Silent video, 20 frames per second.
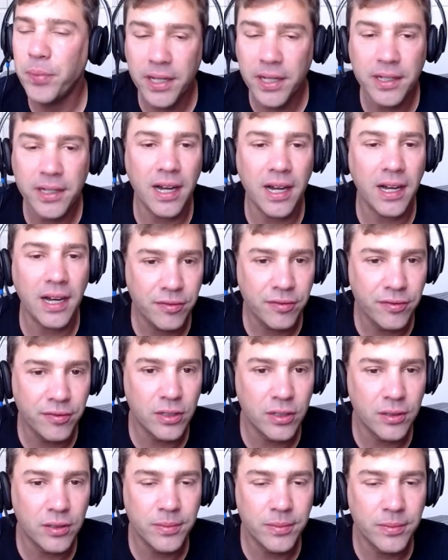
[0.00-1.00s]
Ping An
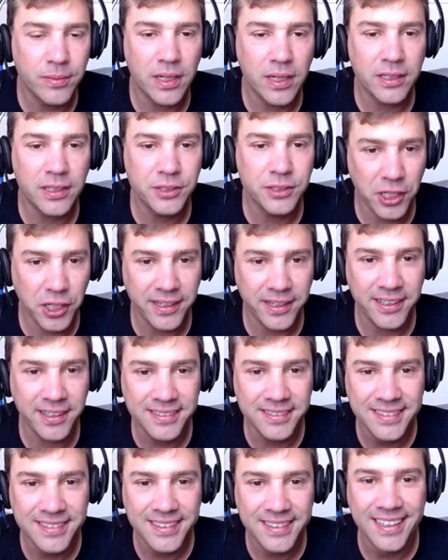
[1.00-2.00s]
from uh,
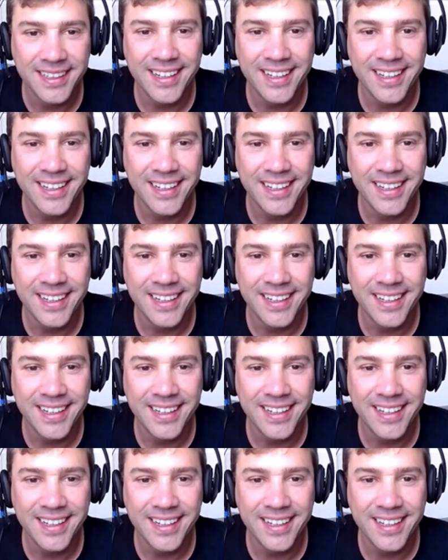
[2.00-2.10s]
China.